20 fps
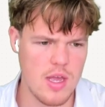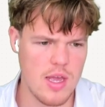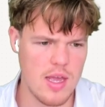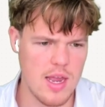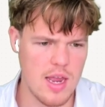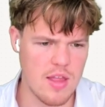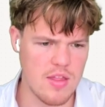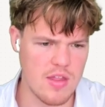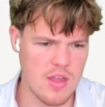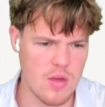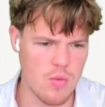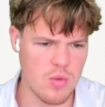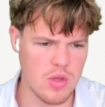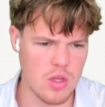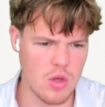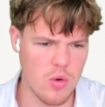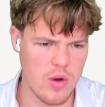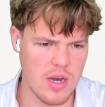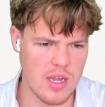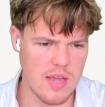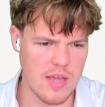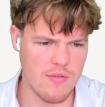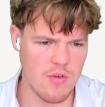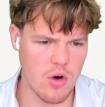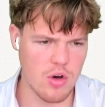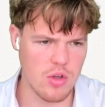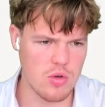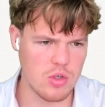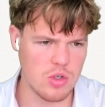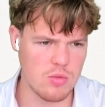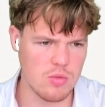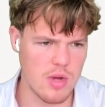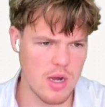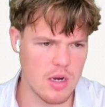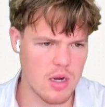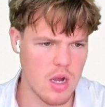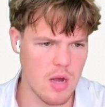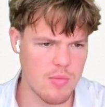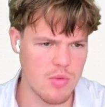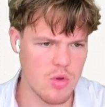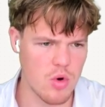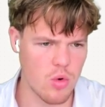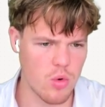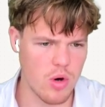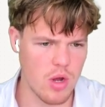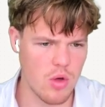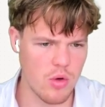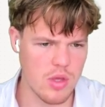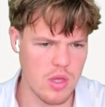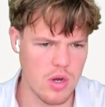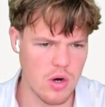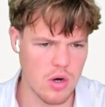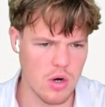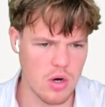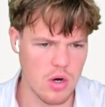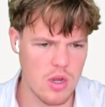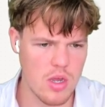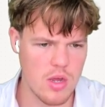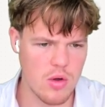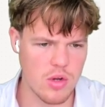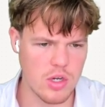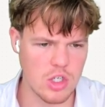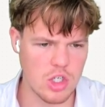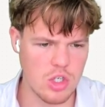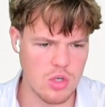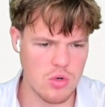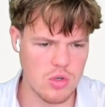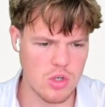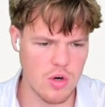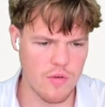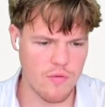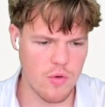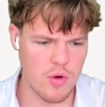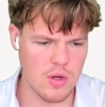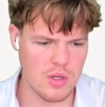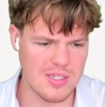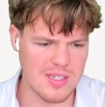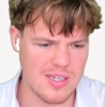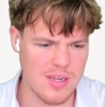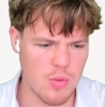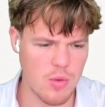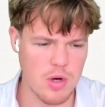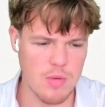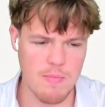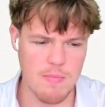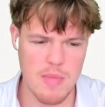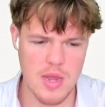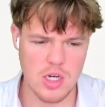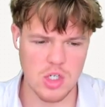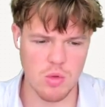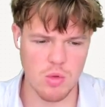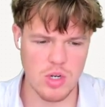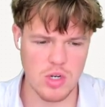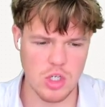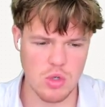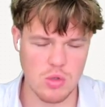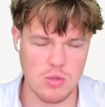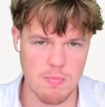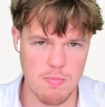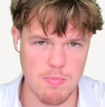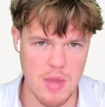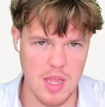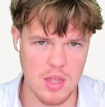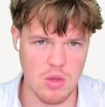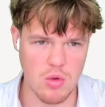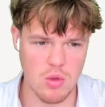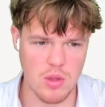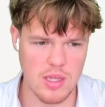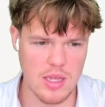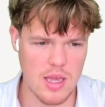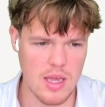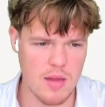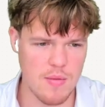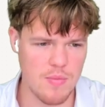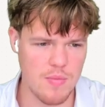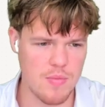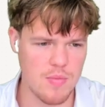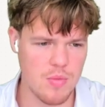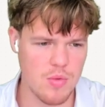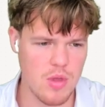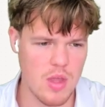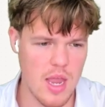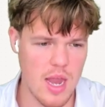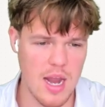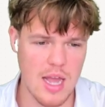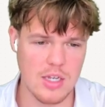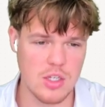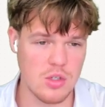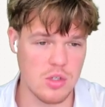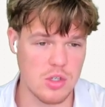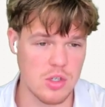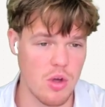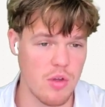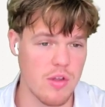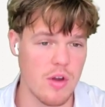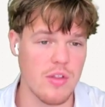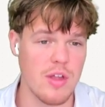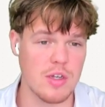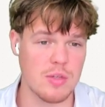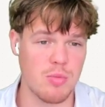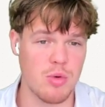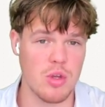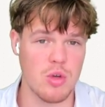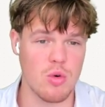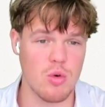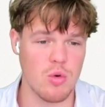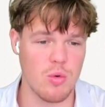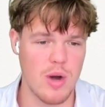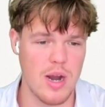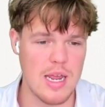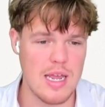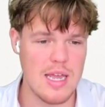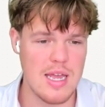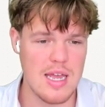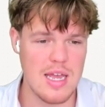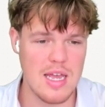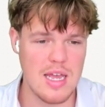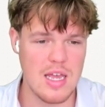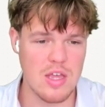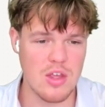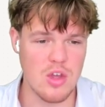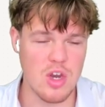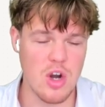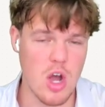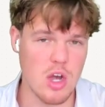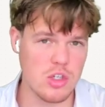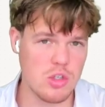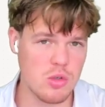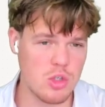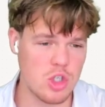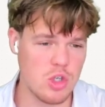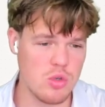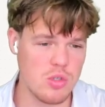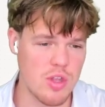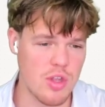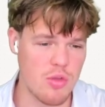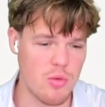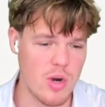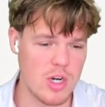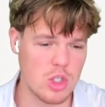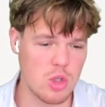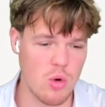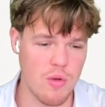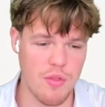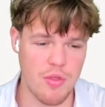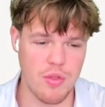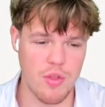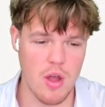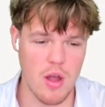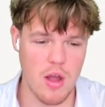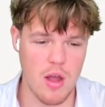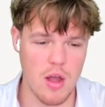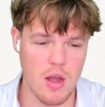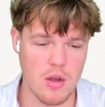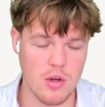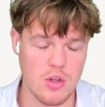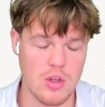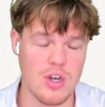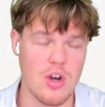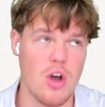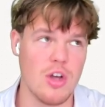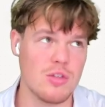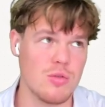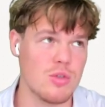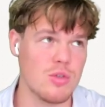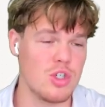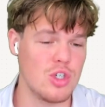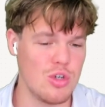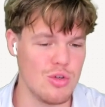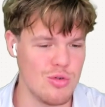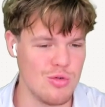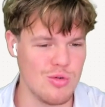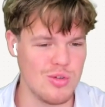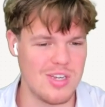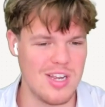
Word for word: and then we can go ahead and give our youtube.com URL here. We can choose our frequency. We're going to make sure we choose manual again. And as you saw there, that's pretty cool, right? You can also choose the threshold of, uh, you can also choose